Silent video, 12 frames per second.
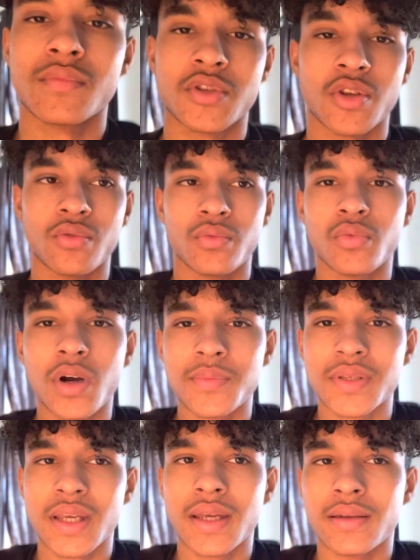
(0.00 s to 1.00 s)
So what I'm
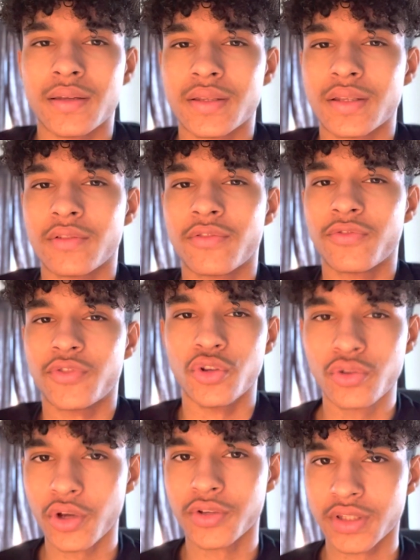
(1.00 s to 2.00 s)
saying is, if
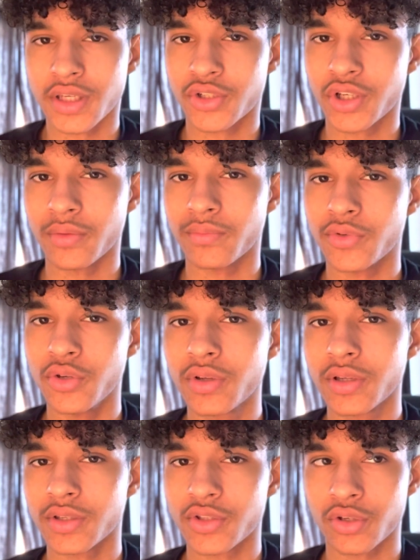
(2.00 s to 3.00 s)
you go to the gym, you
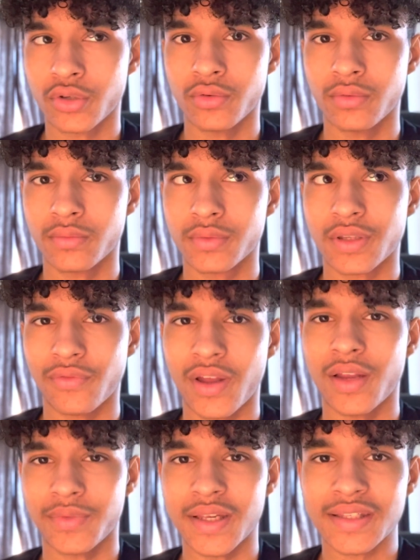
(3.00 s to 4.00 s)
can too
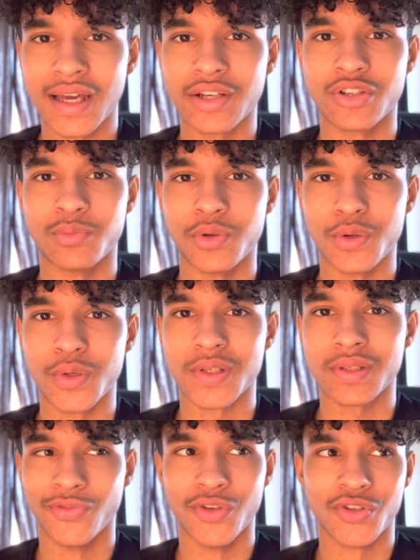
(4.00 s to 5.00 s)
develop these
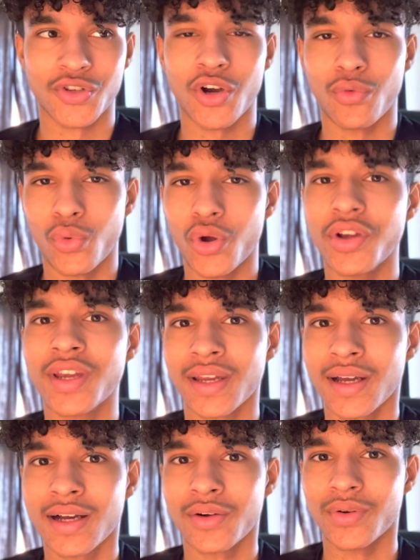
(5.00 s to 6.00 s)
attributes. If you start working
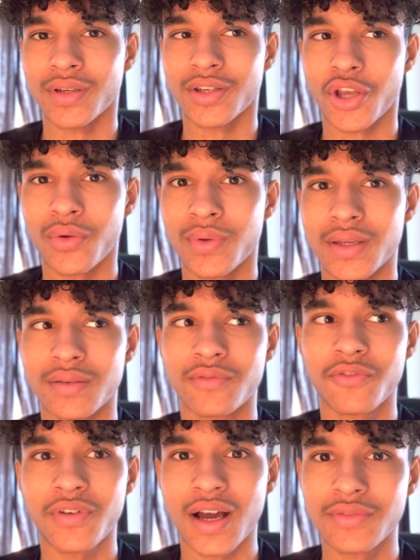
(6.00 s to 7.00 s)
out and going
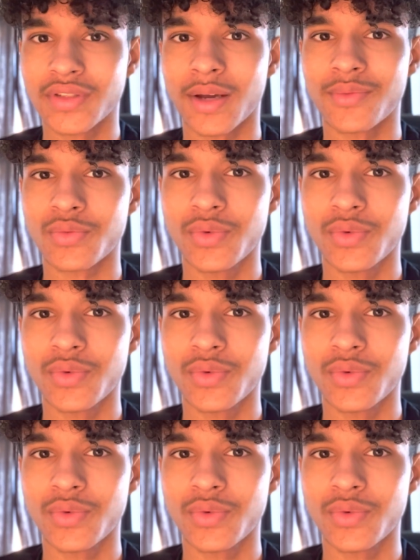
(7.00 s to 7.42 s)
5 times a